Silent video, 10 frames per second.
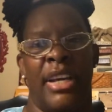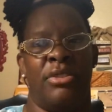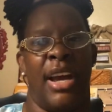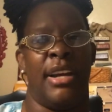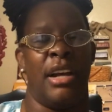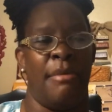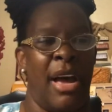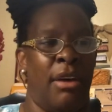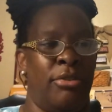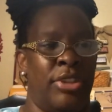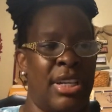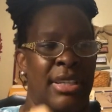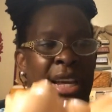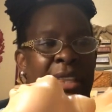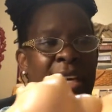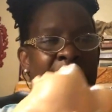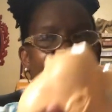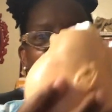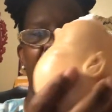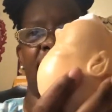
Or they try to come out just